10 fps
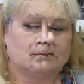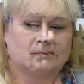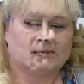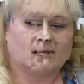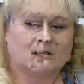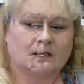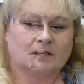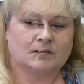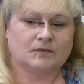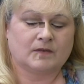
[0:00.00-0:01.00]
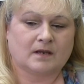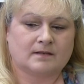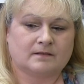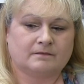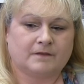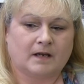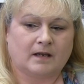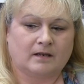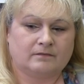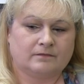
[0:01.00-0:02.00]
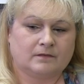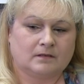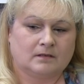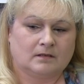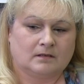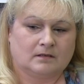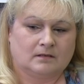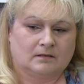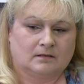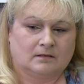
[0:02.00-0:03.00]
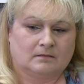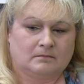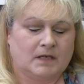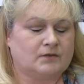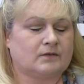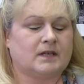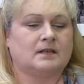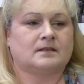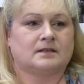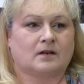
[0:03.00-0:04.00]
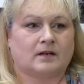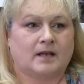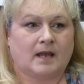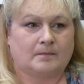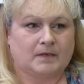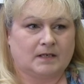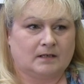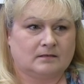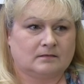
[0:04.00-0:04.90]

Beginning in 2005, major things started happening,